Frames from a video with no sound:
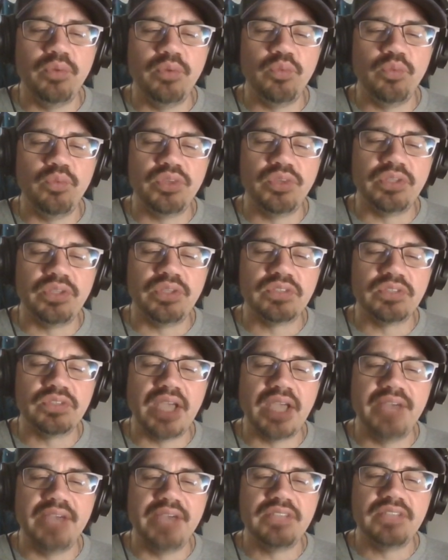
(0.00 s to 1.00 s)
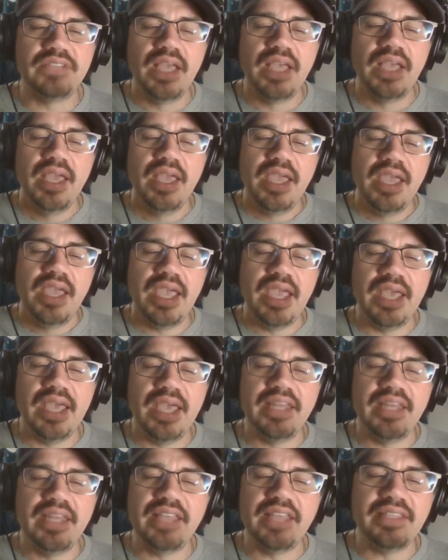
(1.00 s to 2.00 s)
with those guys.
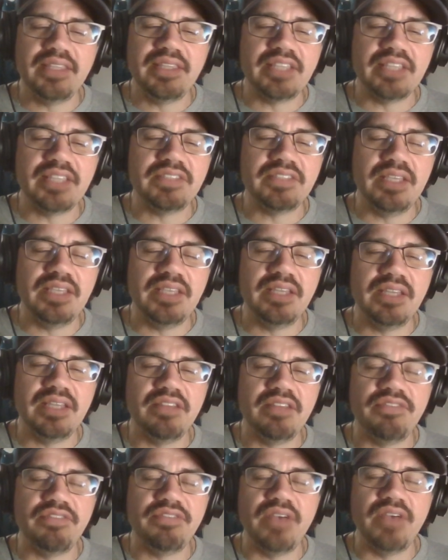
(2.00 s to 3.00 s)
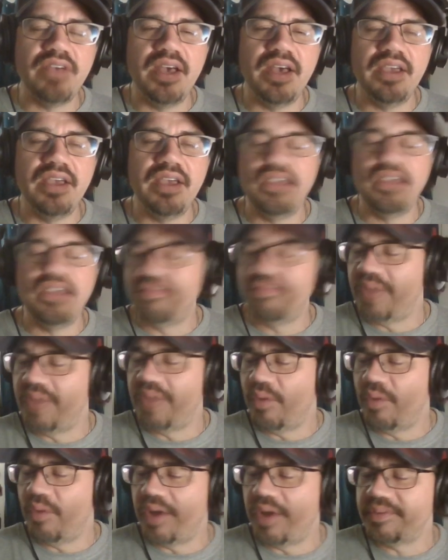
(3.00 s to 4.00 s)
And I think that's the end of if my
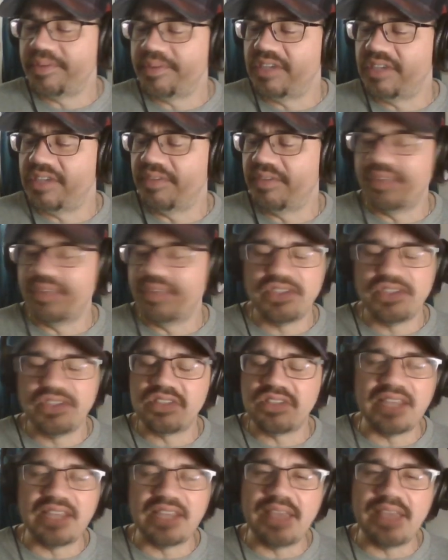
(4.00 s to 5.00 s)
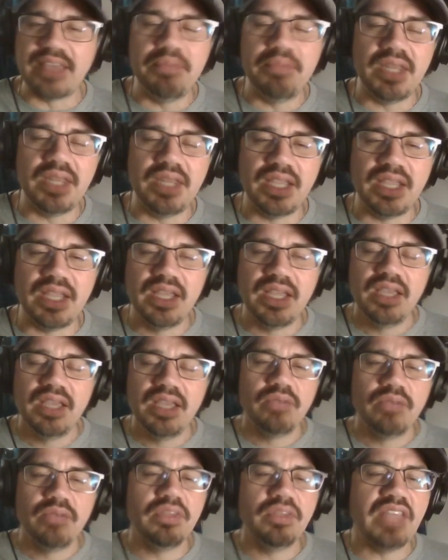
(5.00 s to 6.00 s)
wide receiver list. It's not that many,
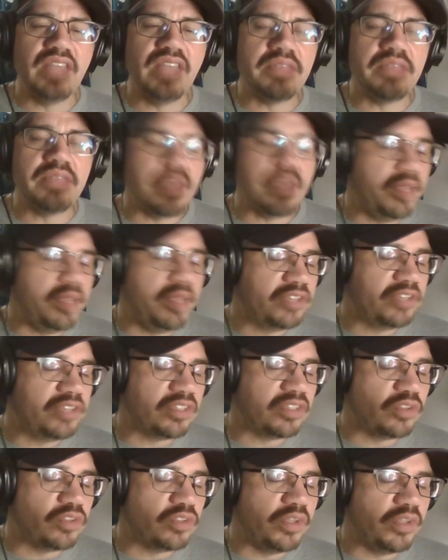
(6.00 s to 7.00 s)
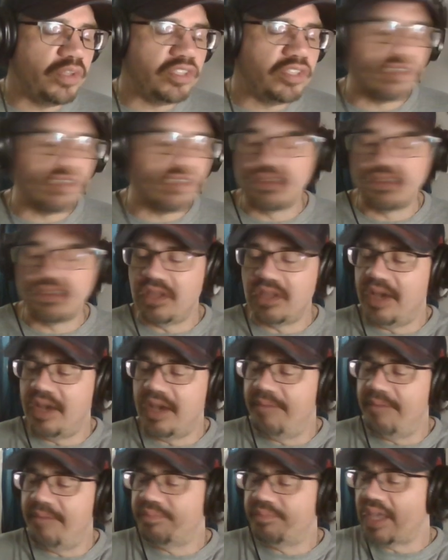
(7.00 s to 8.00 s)
really not that many. So there's only just
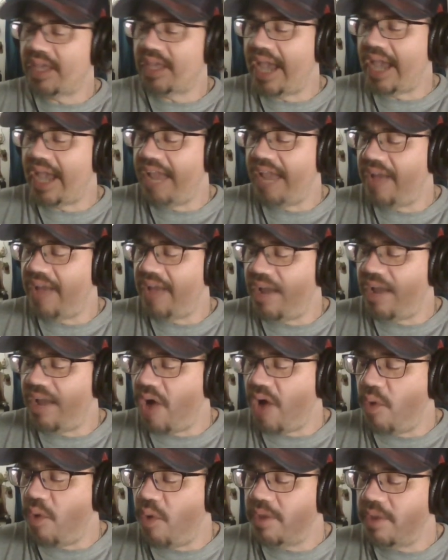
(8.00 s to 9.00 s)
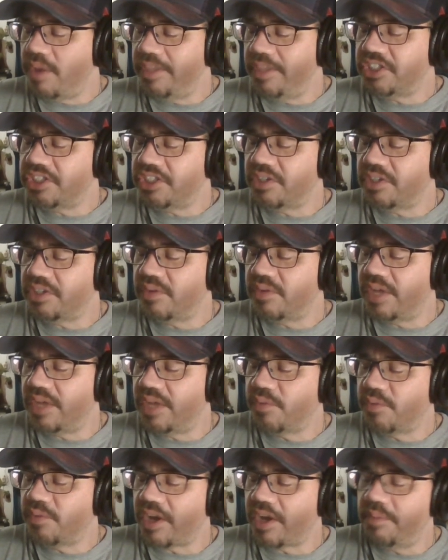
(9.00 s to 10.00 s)
a hand. I want to make sure
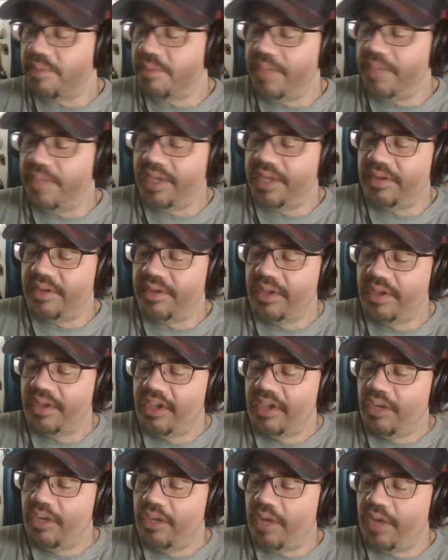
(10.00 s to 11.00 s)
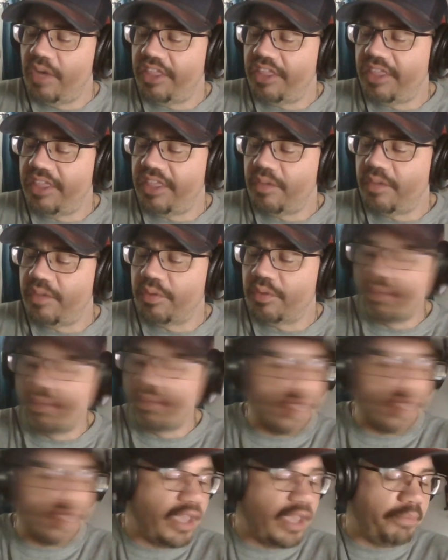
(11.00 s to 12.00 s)
and recommend who I think would
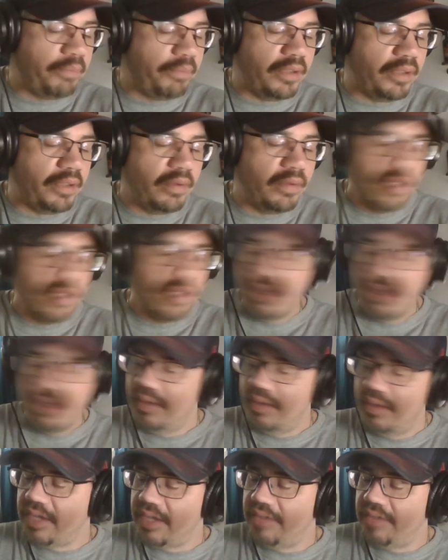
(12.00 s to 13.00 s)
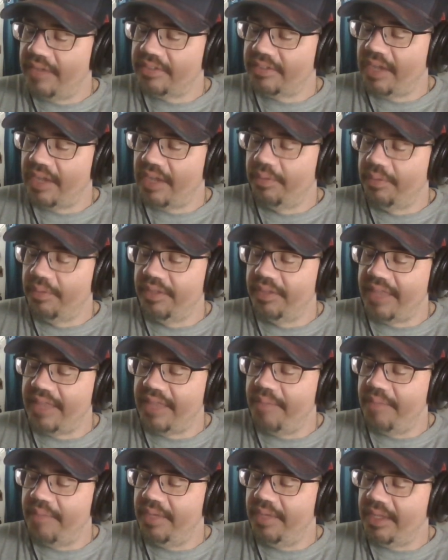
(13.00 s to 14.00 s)
really help you. Okay, and there's not really
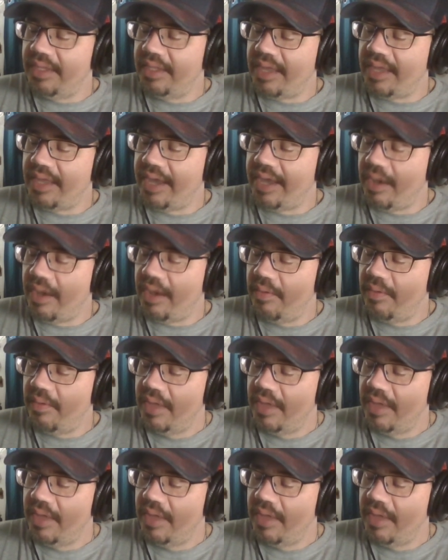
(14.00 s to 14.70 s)
that many that now.